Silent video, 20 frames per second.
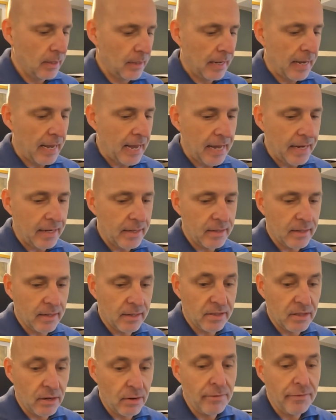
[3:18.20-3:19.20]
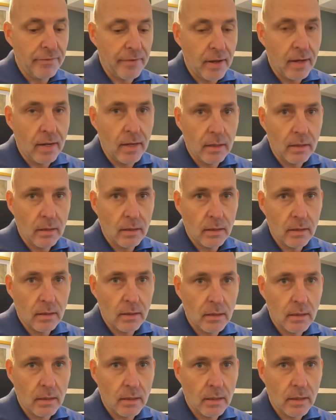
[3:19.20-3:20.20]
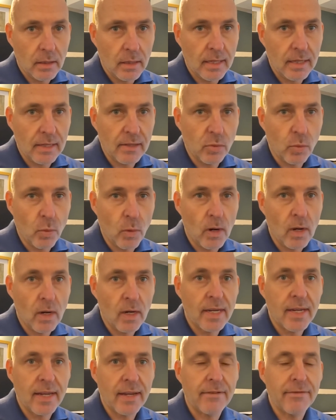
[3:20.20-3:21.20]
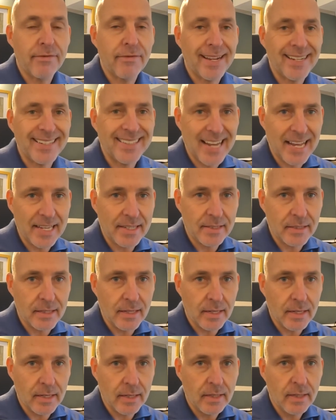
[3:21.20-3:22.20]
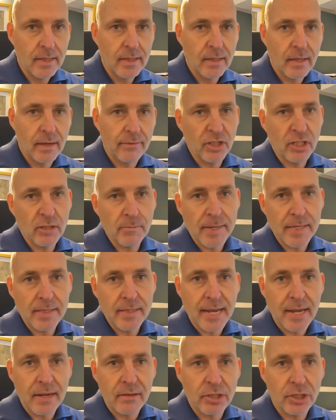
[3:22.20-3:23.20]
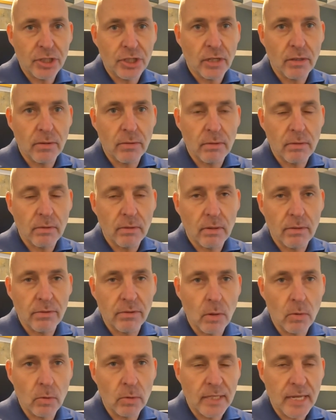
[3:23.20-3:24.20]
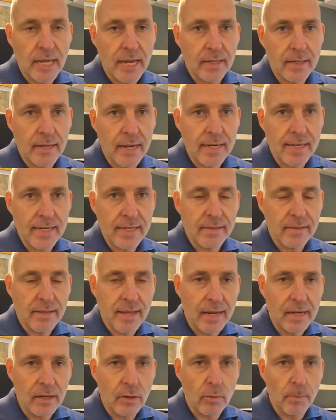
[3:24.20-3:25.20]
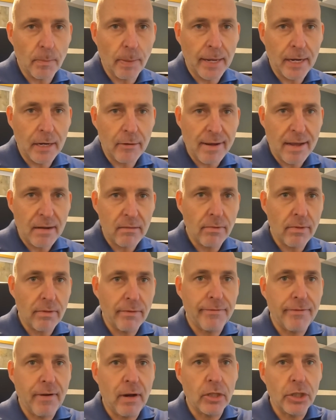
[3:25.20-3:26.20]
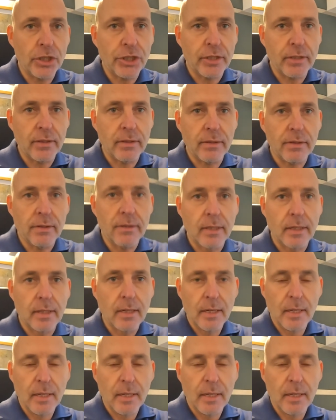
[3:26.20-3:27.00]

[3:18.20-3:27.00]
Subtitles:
And so far, it's working fantastic. I've just been down to show Zoltan and he's had a little play around with the functions